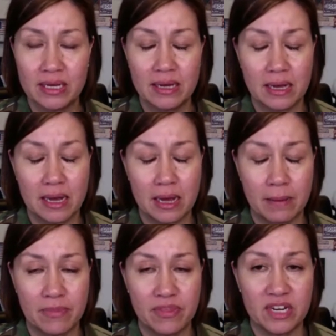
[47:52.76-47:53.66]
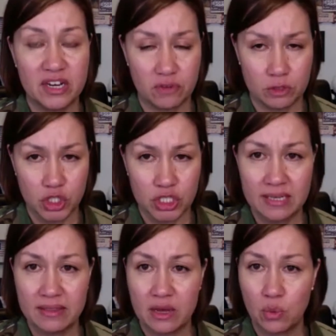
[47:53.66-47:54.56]
the
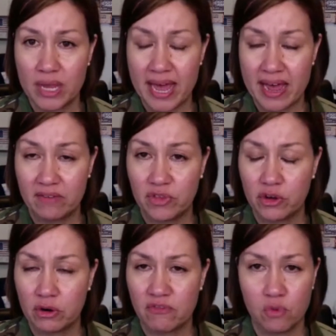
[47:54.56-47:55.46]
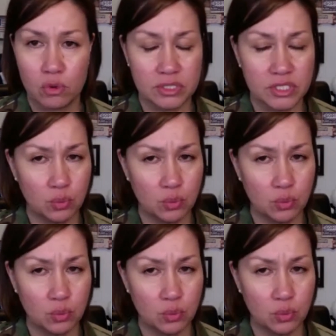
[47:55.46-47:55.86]
diversity that we have within our force.